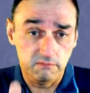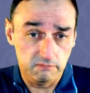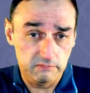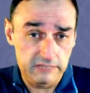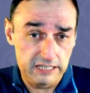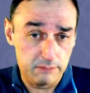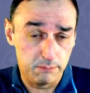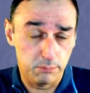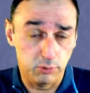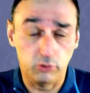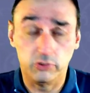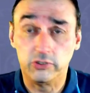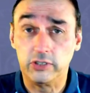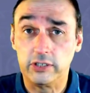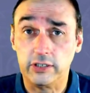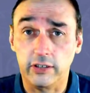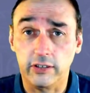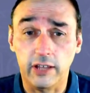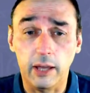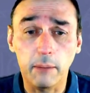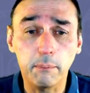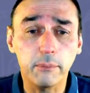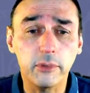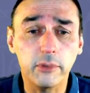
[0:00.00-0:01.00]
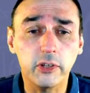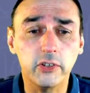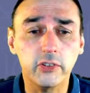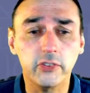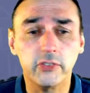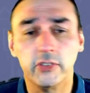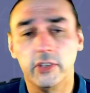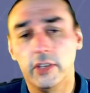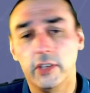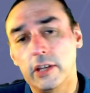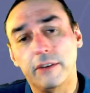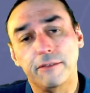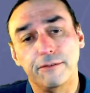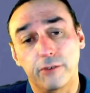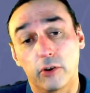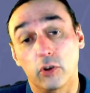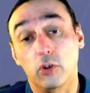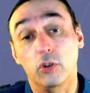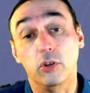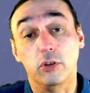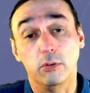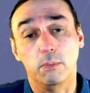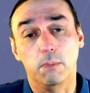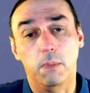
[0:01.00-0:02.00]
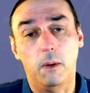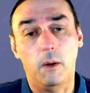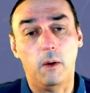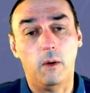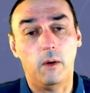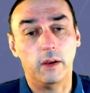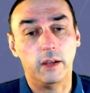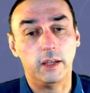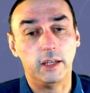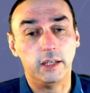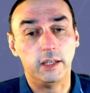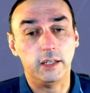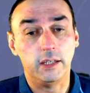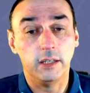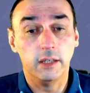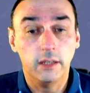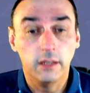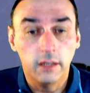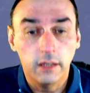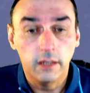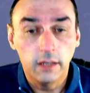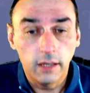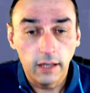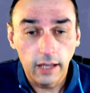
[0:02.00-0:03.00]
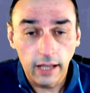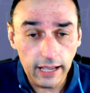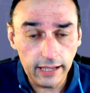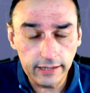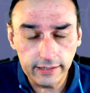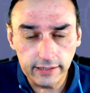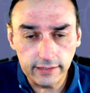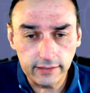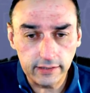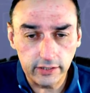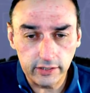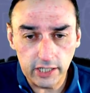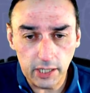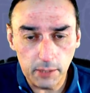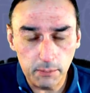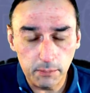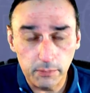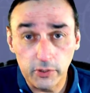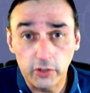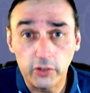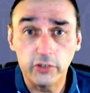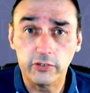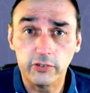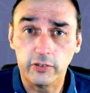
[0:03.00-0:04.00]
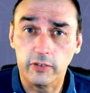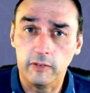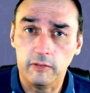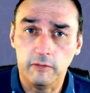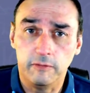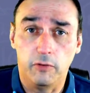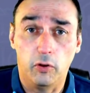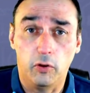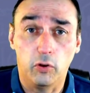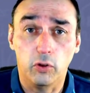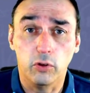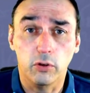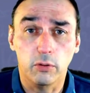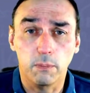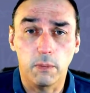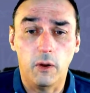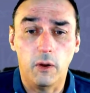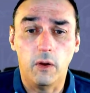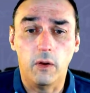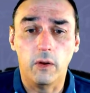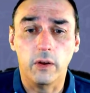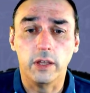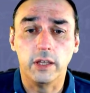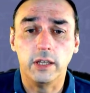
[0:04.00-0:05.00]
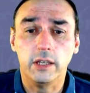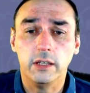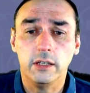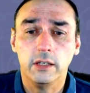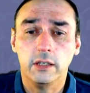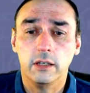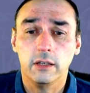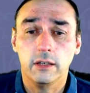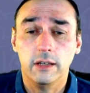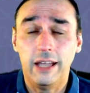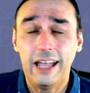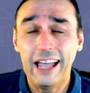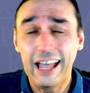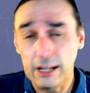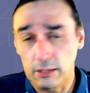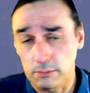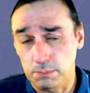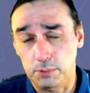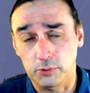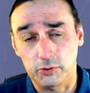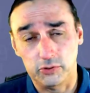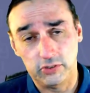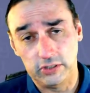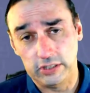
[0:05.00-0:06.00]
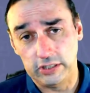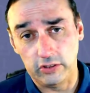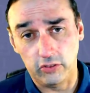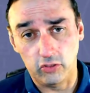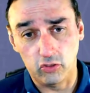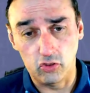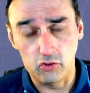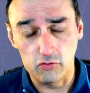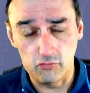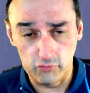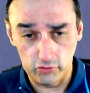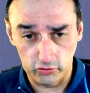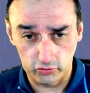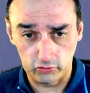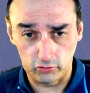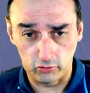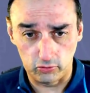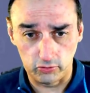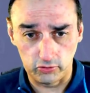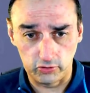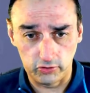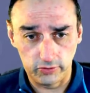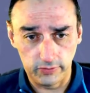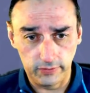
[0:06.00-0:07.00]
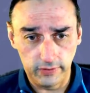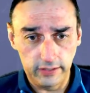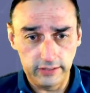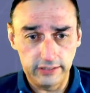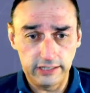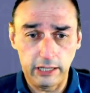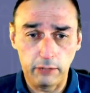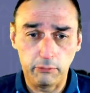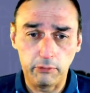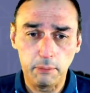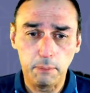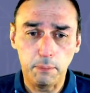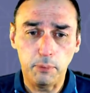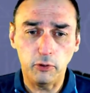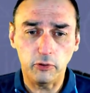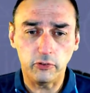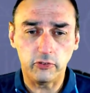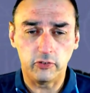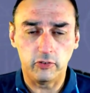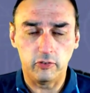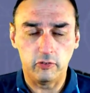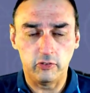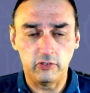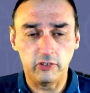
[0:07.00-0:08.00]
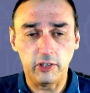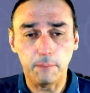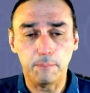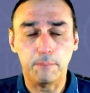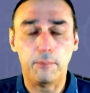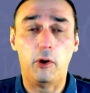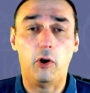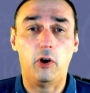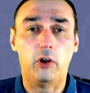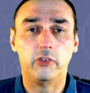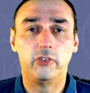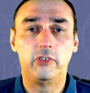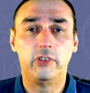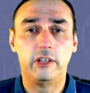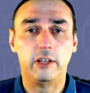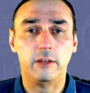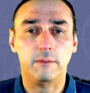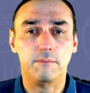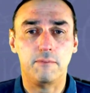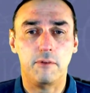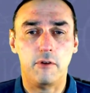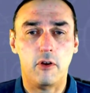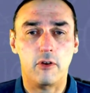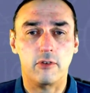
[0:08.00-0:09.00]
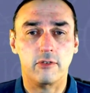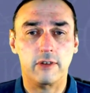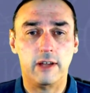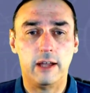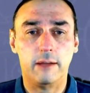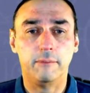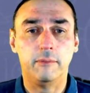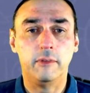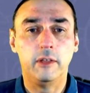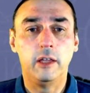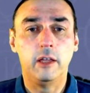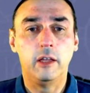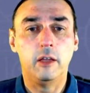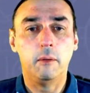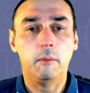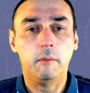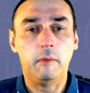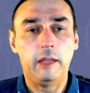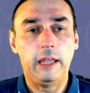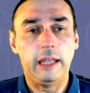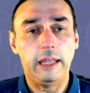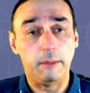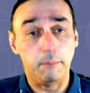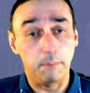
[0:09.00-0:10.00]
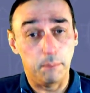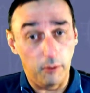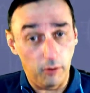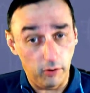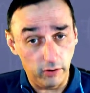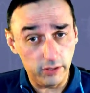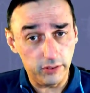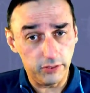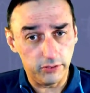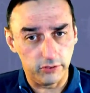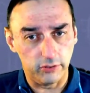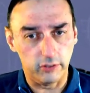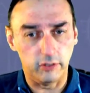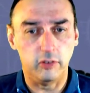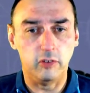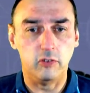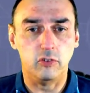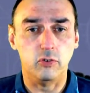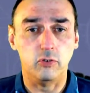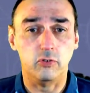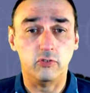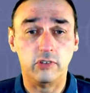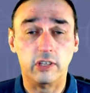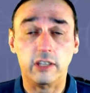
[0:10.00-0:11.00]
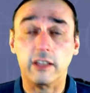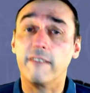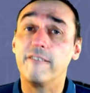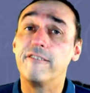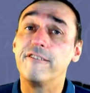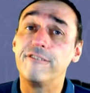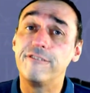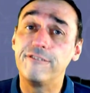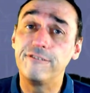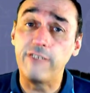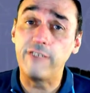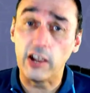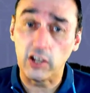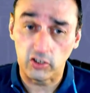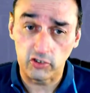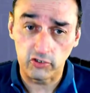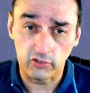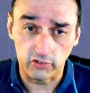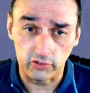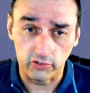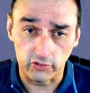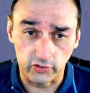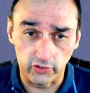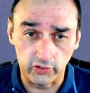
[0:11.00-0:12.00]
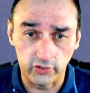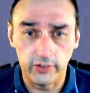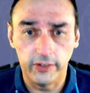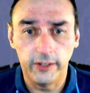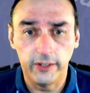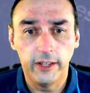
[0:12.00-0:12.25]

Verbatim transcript: inputting the numbers, followed by adding the numbers, followed by outputting the results. Now we put subparts in a program in Python using functions.